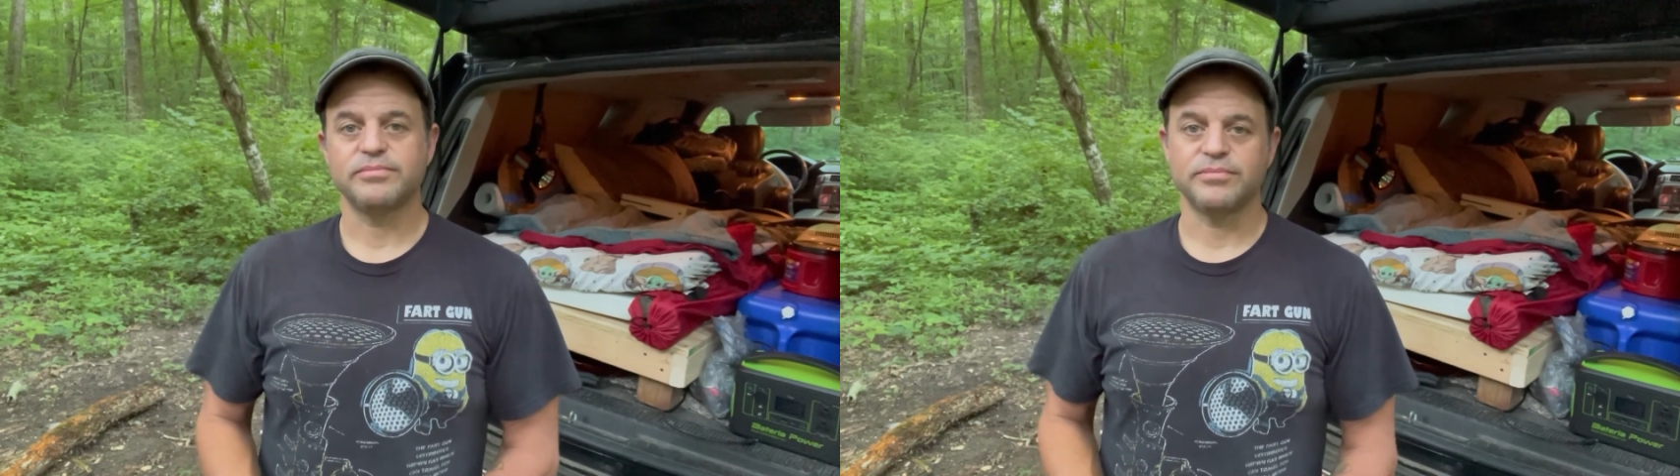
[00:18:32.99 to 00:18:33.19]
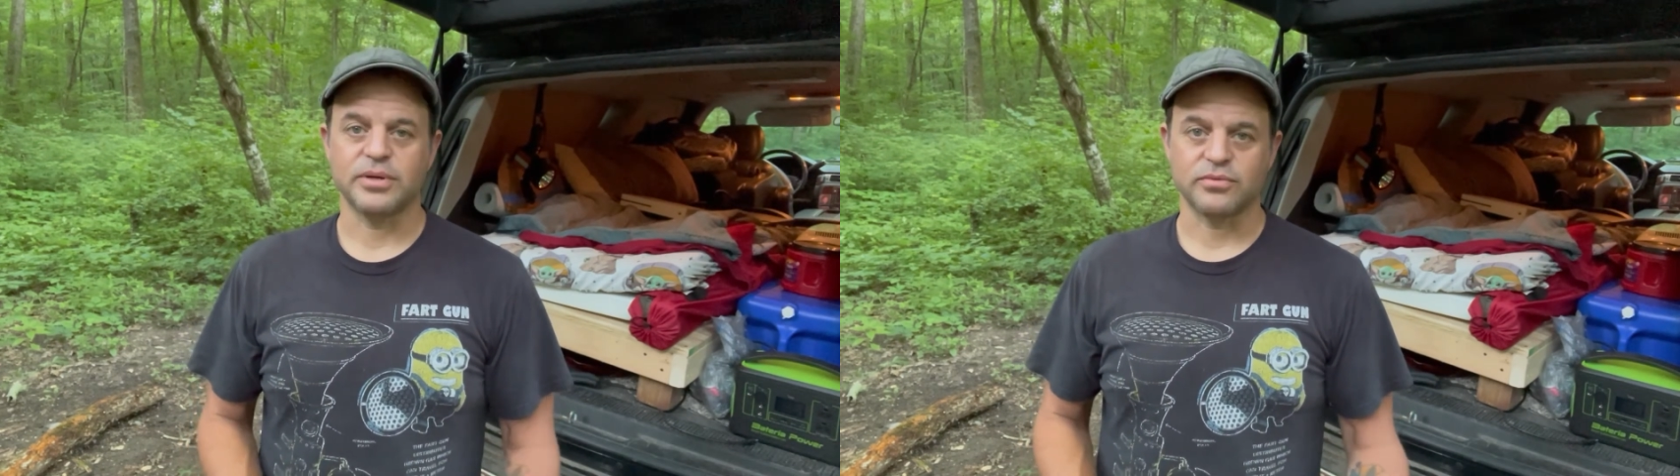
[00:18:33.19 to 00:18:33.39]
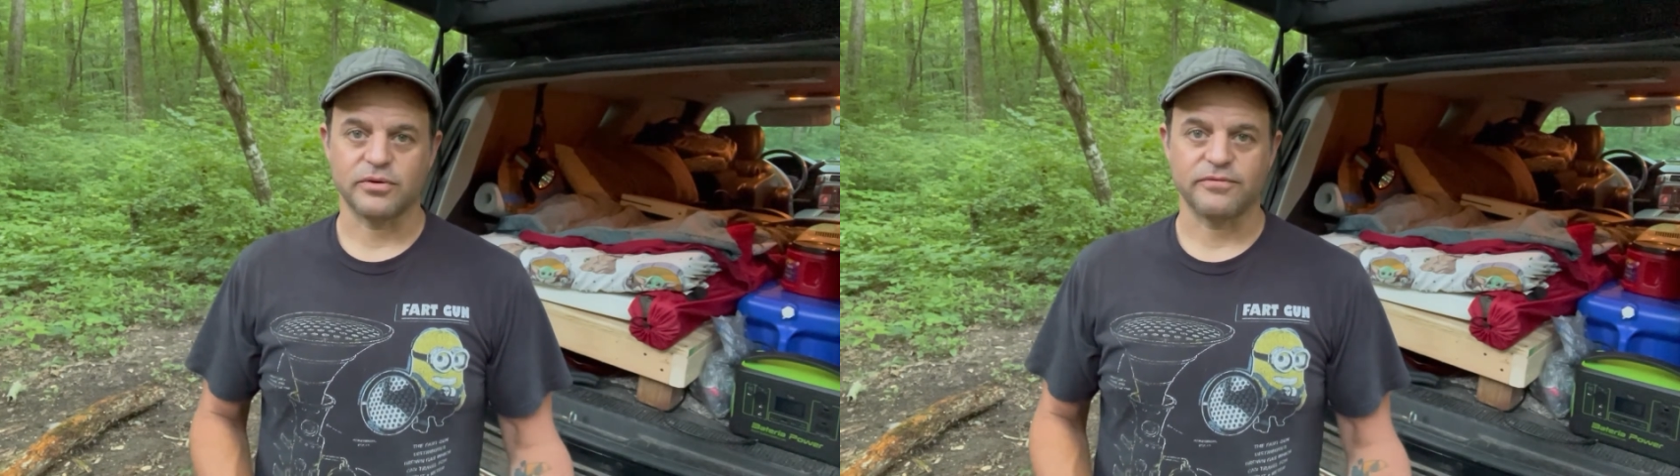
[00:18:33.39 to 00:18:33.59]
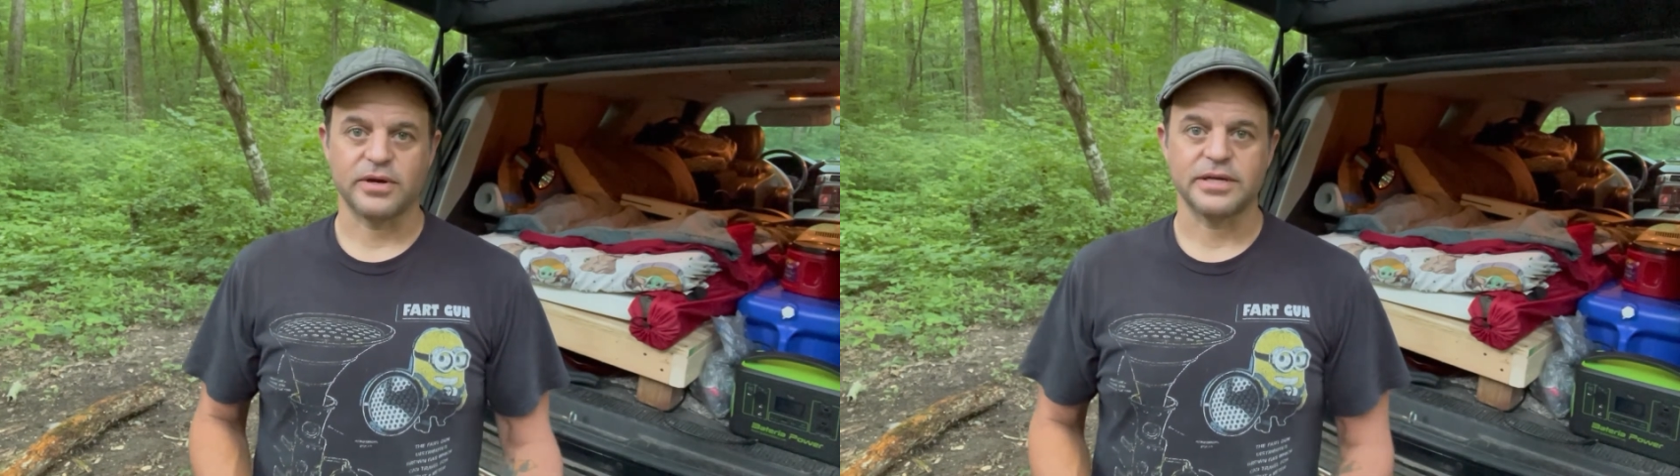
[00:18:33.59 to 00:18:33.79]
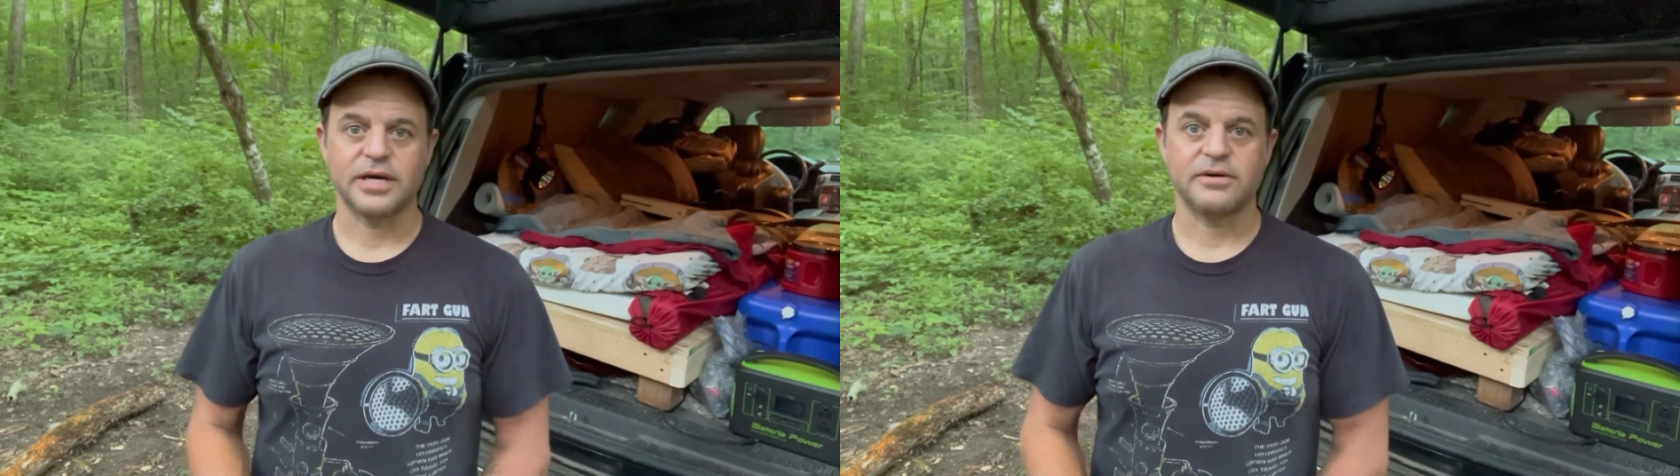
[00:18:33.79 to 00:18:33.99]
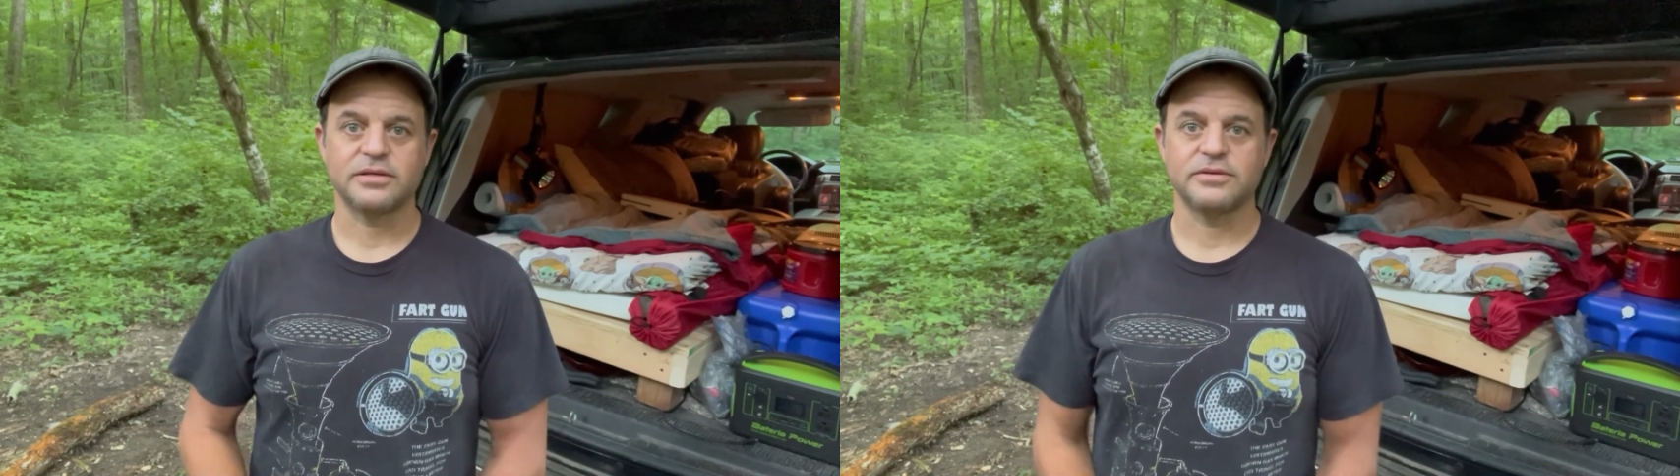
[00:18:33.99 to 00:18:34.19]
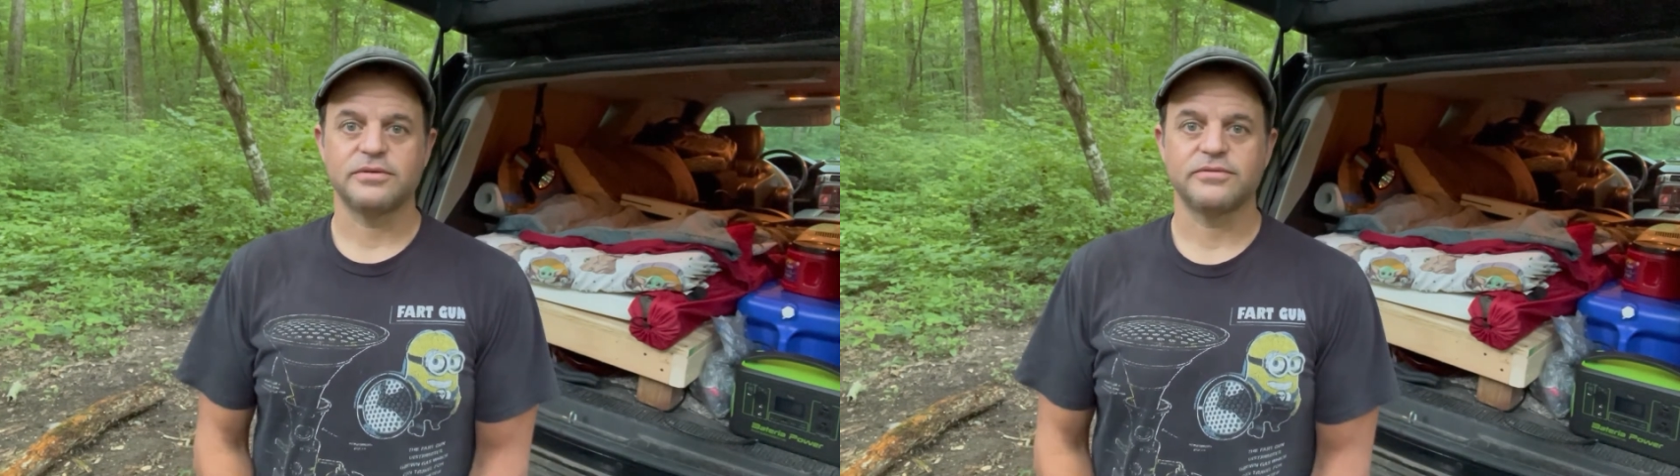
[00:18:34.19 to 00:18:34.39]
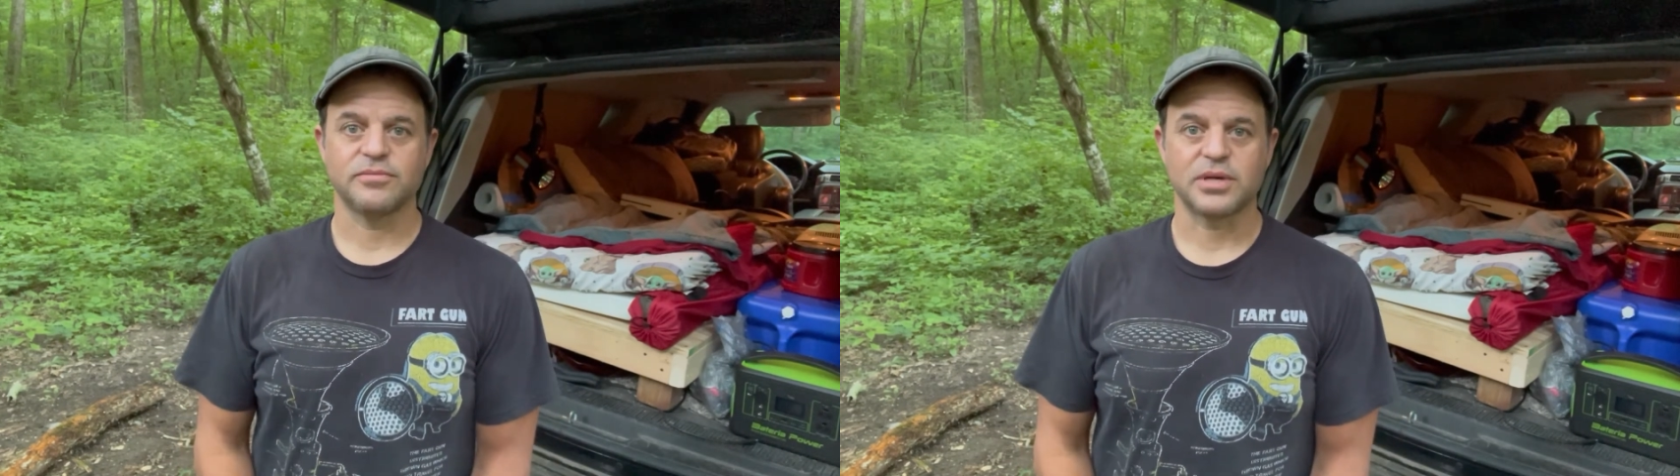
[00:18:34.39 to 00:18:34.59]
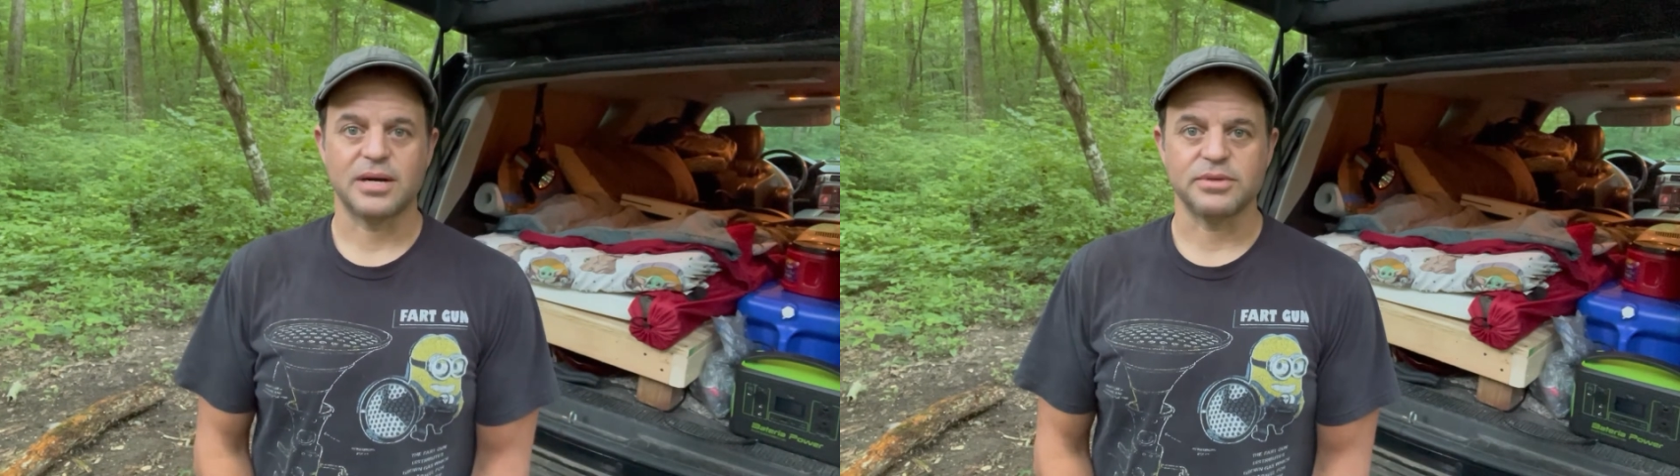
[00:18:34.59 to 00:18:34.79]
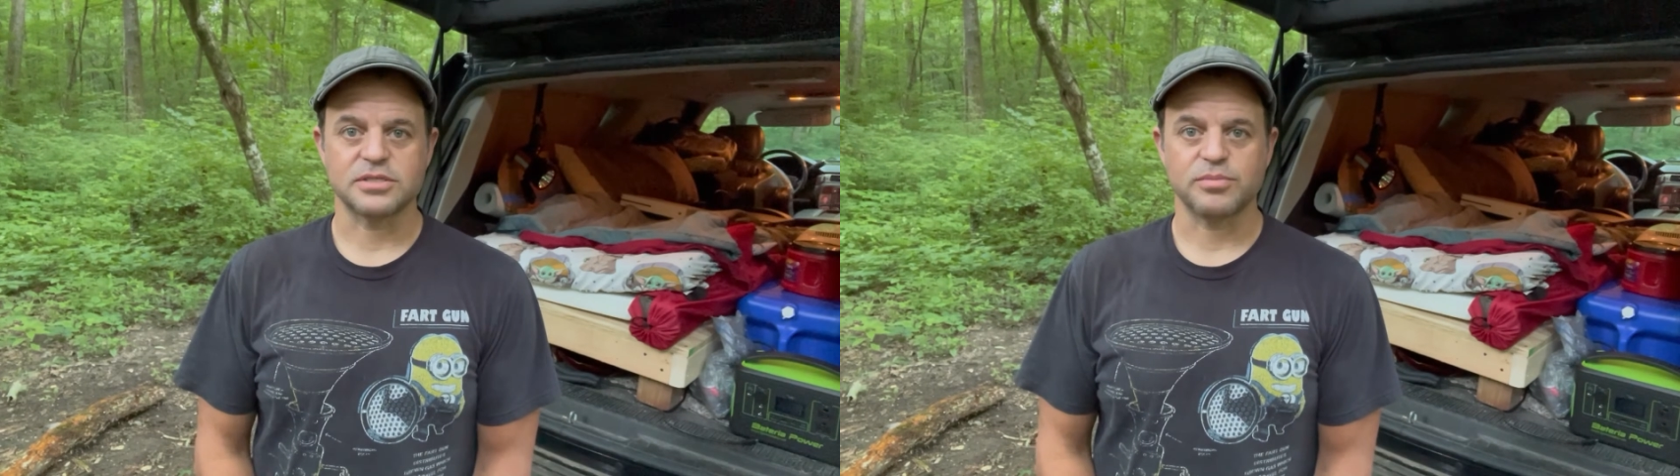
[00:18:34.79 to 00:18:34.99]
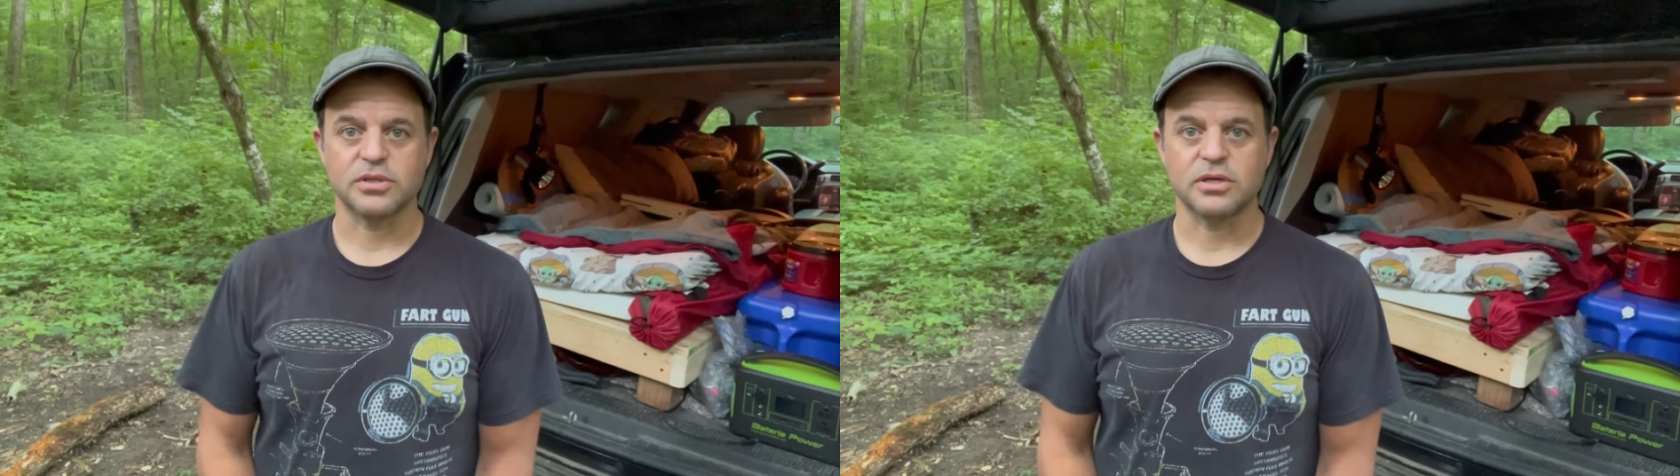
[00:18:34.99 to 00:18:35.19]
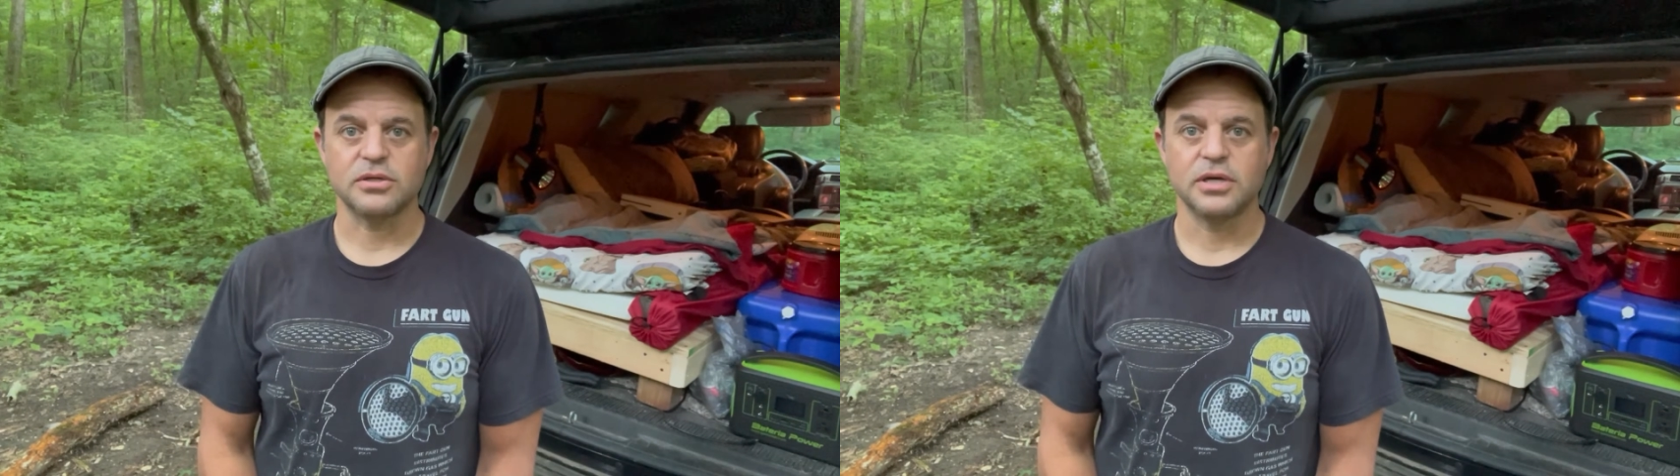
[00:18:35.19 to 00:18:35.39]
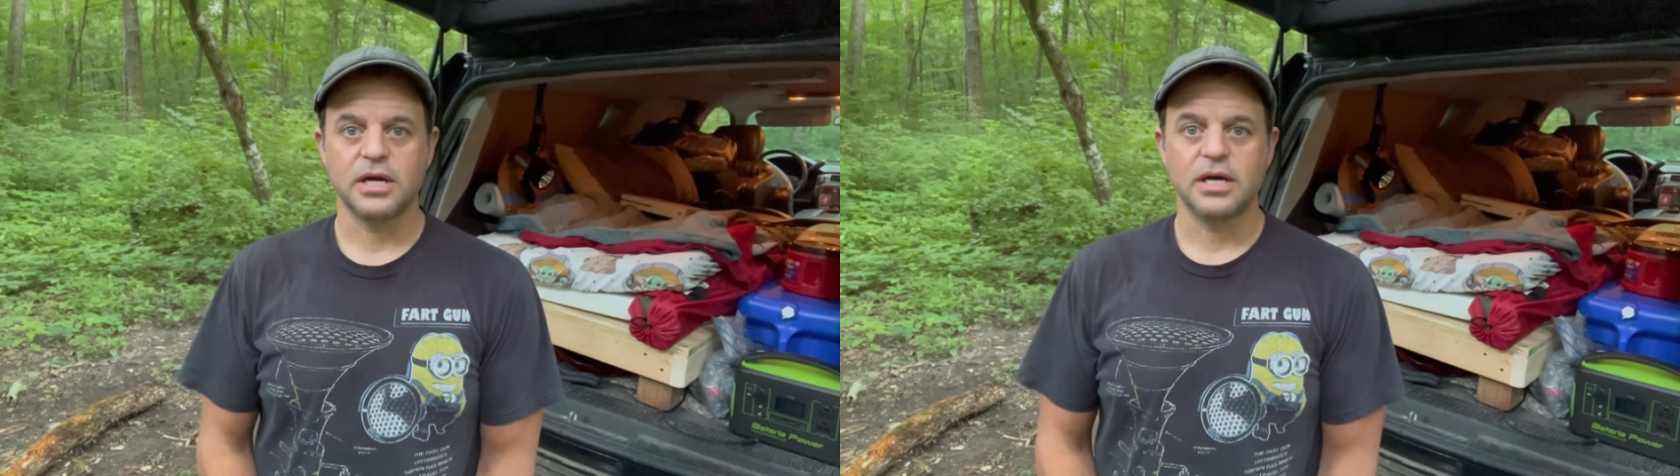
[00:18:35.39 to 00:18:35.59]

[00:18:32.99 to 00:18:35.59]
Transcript: but we'll find out from comments below.